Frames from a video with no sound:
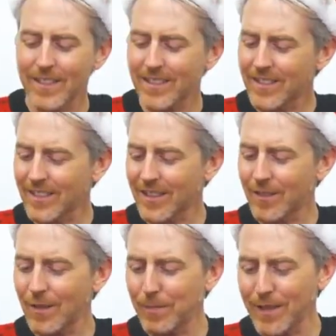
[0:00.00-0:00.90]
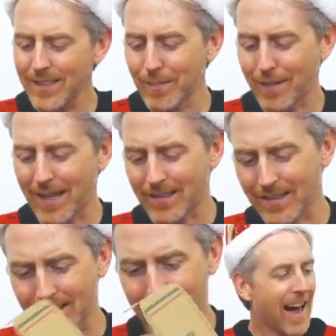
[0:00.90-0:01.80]
And this is just like 3 pizza
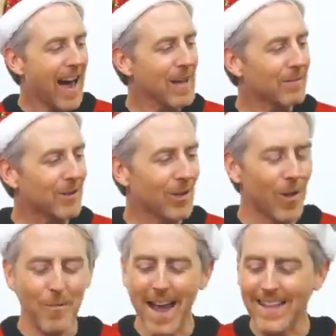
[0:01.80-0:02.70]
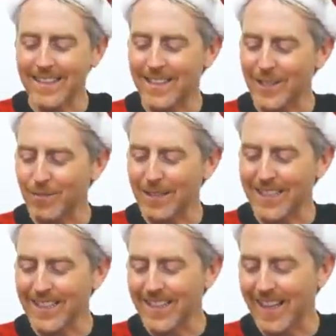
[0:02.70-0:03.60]
boxes. I am so mad that this is what
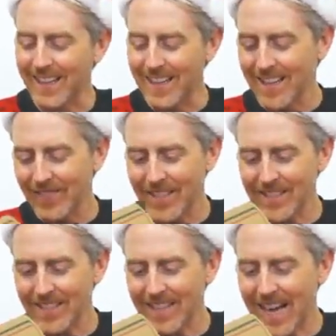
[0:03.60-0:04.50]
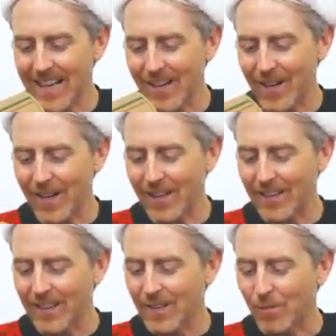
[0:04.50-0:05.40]
they did. This is not at all
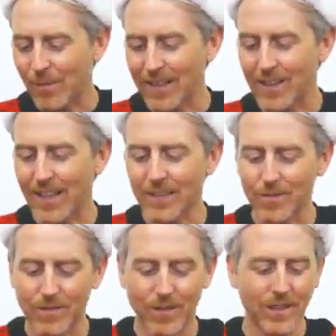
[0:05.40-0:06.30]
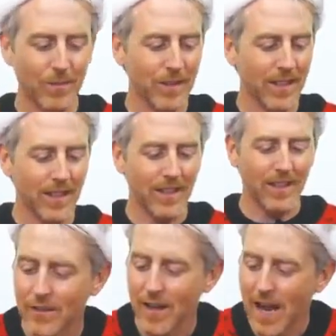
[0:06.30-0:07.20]
what I thought this was going to be.
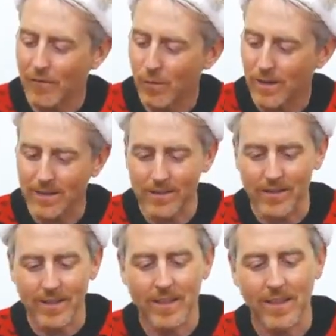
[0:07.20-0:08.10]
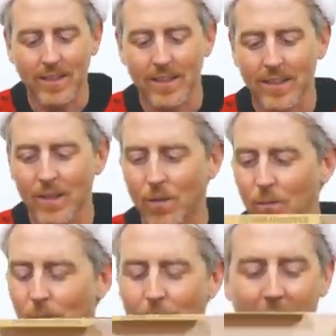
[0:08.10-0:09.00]
So everyone can see
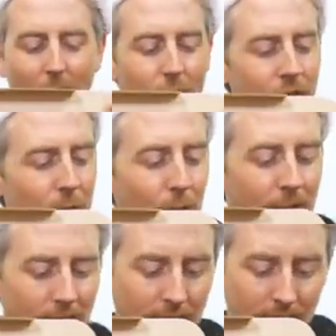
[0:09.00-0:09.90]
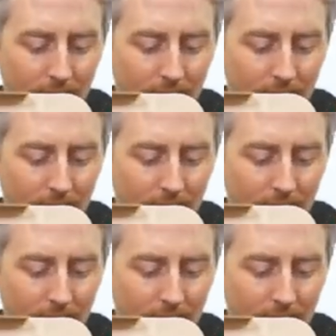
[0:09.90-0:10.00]
how disappointing this